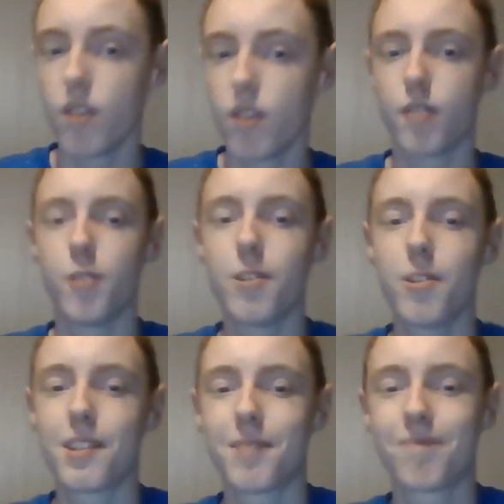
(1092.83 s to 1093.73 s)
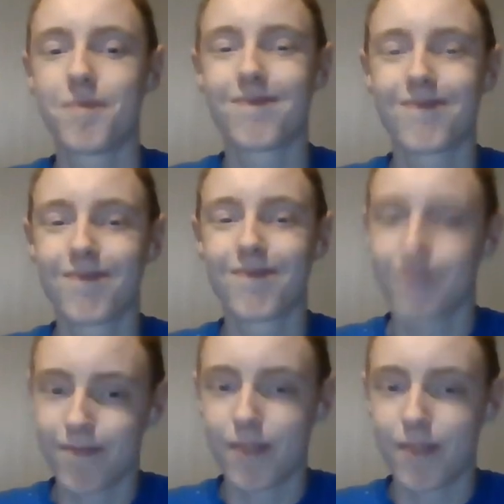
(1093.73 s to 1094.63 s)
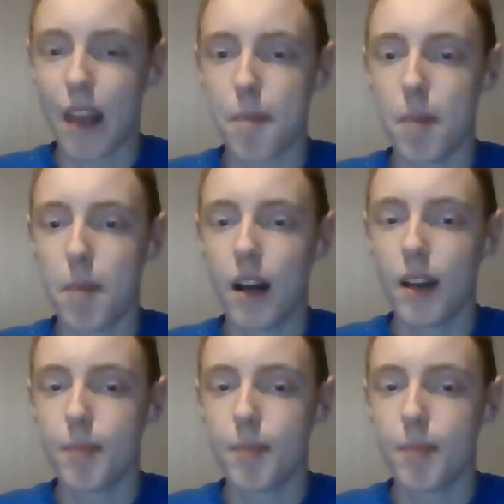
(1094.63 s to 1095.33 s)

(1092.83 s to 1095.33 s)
of course. Bye.